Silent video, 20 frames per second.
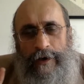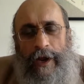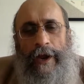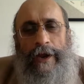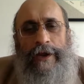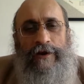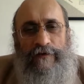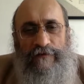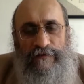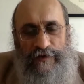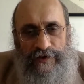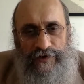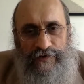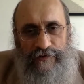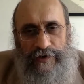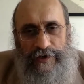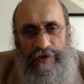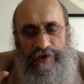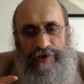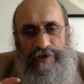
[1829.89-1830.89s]
kind of
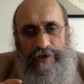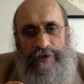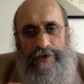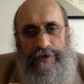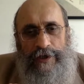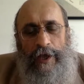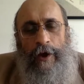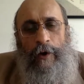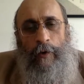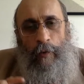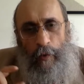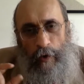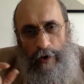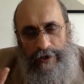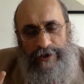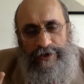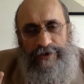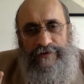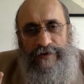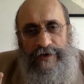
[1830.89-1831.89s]
restrictions?
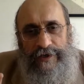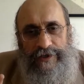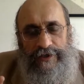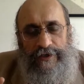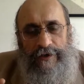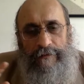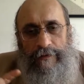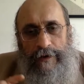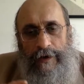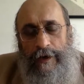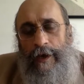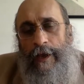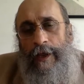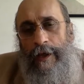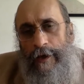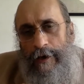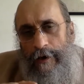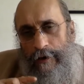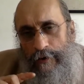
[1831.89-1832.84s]
What is reasonable?